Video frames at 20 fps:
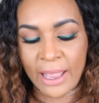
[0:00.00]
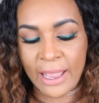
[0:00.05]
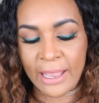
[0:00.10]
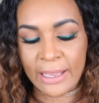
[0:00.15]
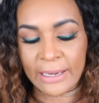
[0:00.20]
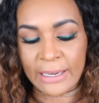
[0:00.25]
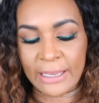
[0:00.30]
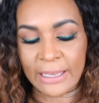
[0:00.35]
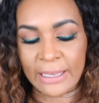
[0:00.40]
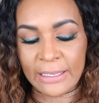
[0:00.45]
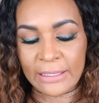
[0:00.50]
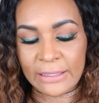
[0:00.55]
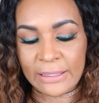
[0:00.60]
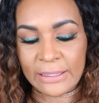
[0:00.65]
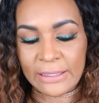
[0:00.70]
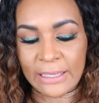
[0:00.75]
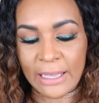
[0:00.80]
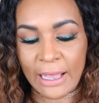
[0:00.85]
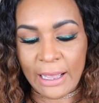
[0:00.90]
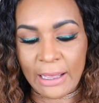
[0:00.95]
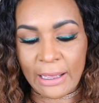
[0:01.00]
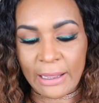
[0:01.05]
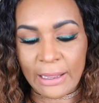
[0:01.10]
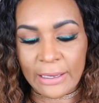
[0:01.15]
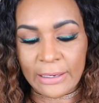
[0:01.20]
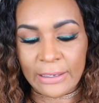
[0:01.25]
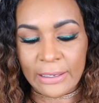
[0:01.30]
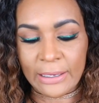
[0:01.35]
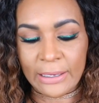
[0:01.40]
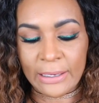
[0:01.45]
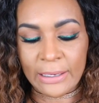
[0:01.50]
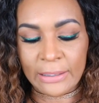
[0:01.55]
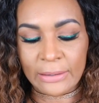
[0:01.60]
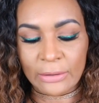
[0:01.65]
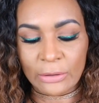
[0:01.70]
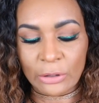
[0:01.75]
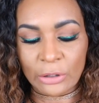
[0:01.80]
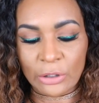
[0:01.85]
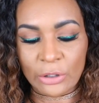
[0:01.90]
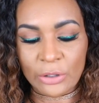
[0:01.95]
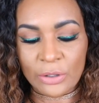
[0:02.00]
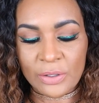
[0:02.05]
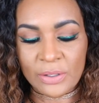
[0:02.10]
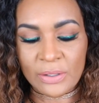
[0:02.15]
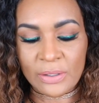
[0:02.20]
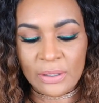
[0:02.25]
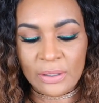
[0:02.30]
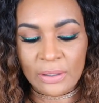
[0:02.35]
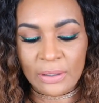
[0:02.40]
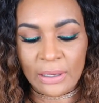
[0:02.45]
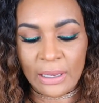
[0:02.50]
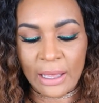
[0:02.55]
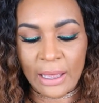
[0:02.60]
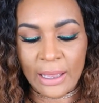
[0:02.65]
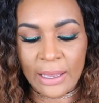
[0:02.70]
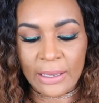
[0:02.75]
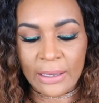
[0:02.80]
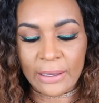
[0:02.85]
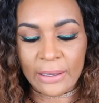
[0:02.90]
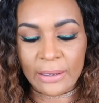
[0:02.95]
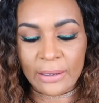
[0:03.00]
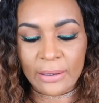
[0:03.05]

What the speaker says: And inside, it looks like